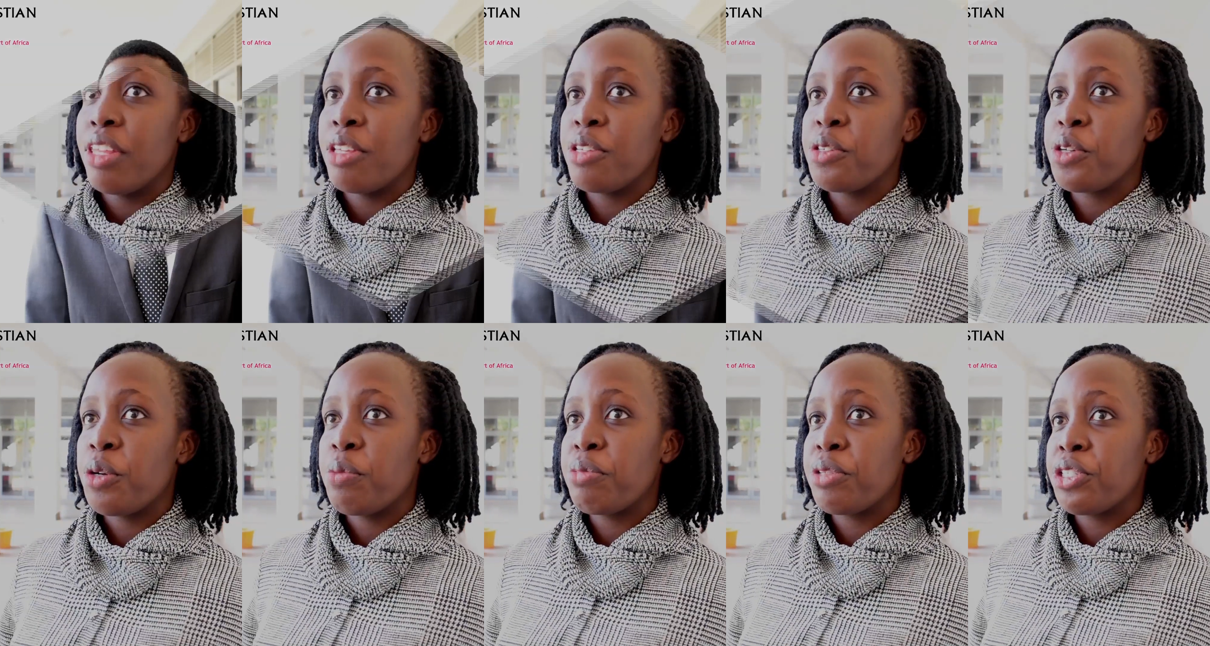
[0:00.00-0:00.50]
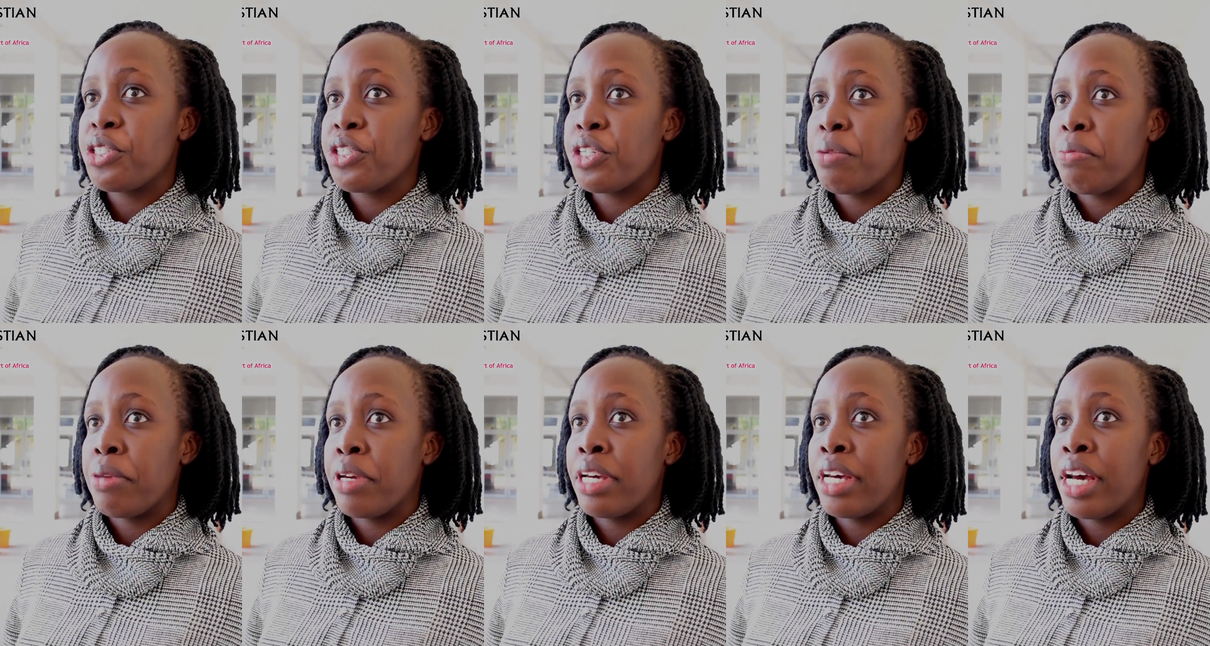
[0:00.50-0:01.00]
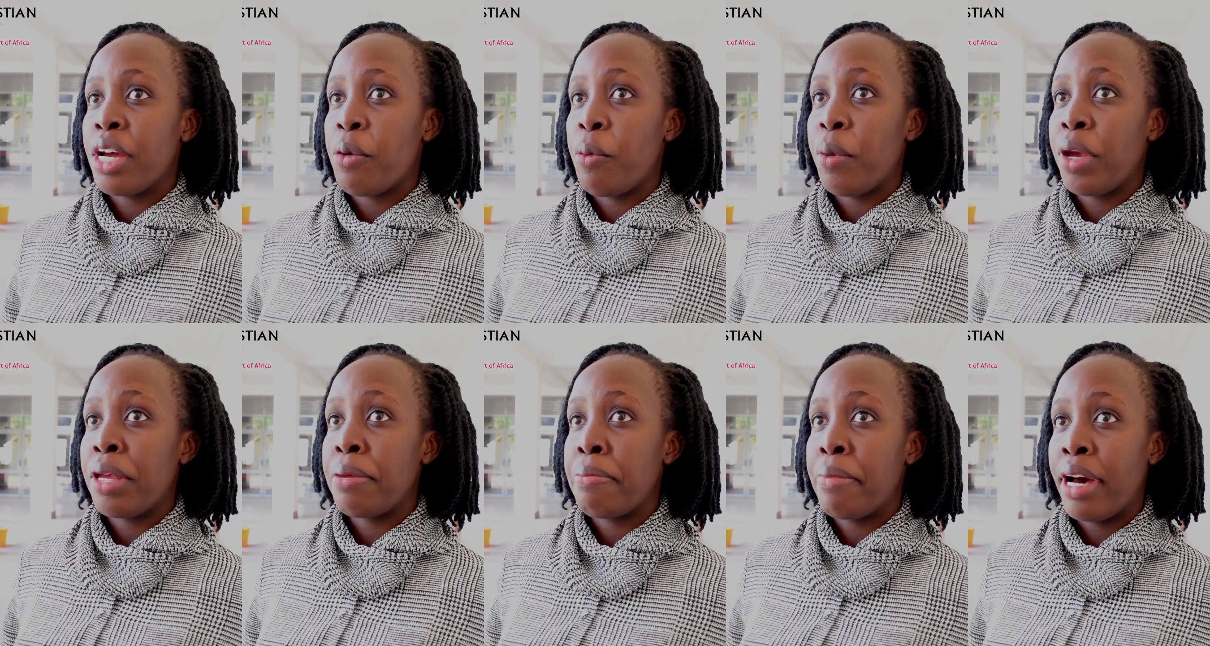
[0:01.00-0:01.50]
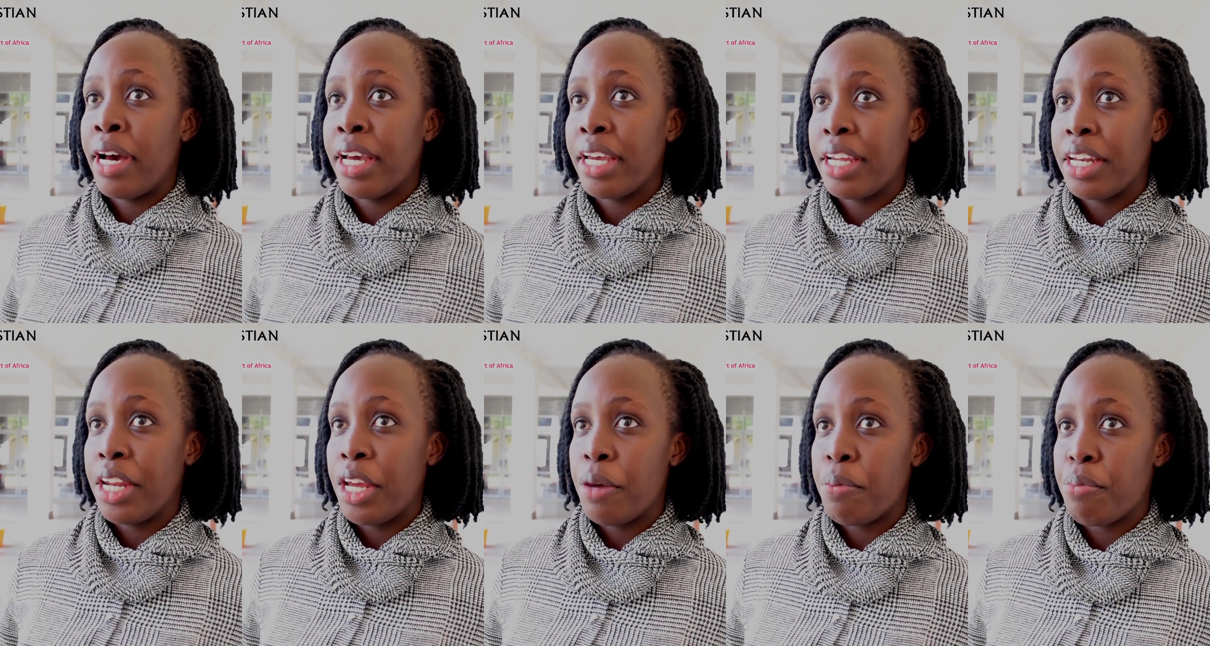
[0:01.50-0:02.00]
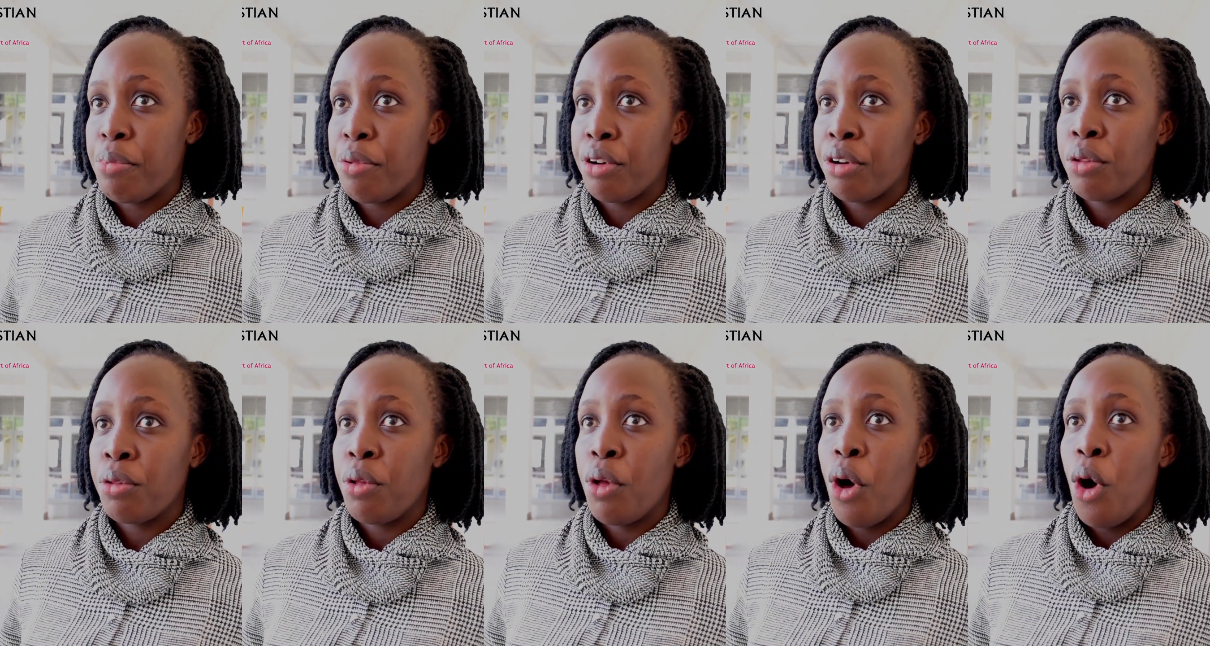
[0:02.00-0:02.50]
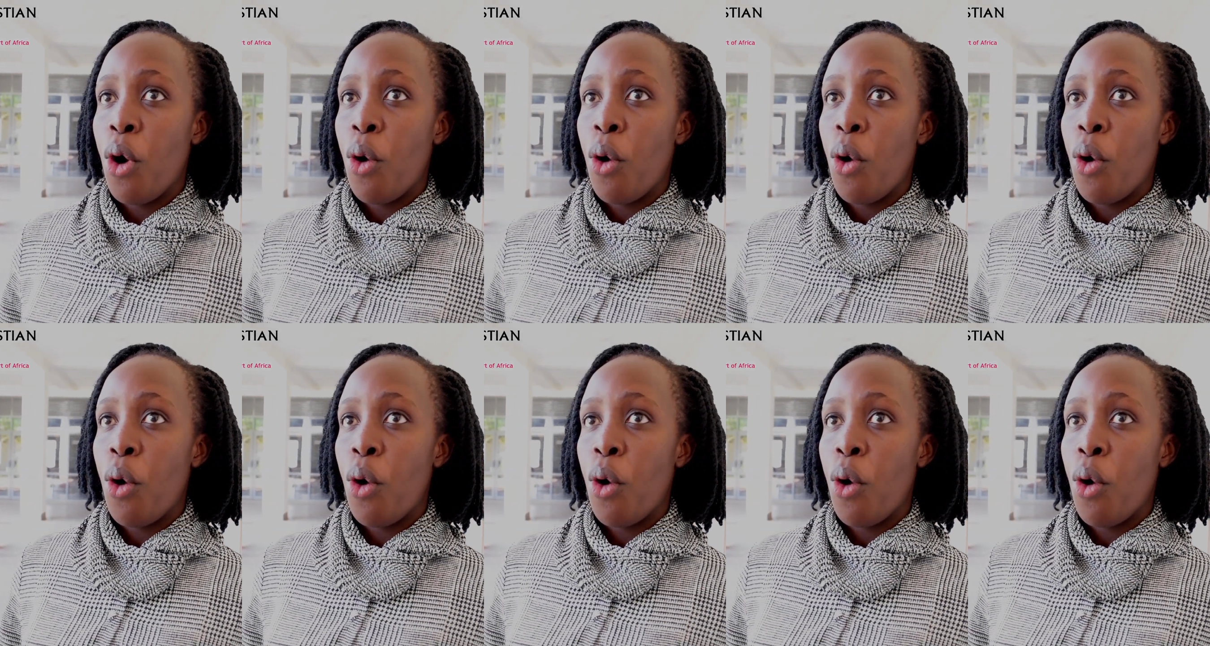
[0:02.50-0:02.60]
This competition began way back in April,